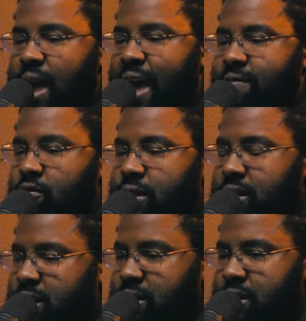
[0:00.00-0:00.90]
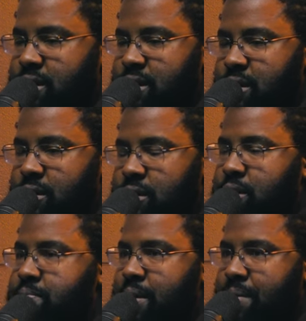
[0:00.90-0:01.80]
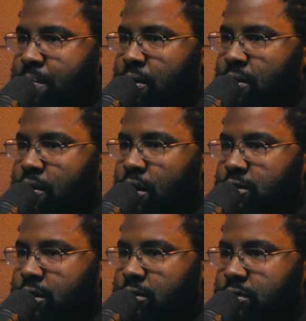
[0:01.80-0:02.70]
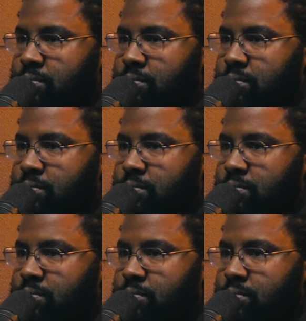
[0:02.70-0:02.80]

ever existed to be a member of our church?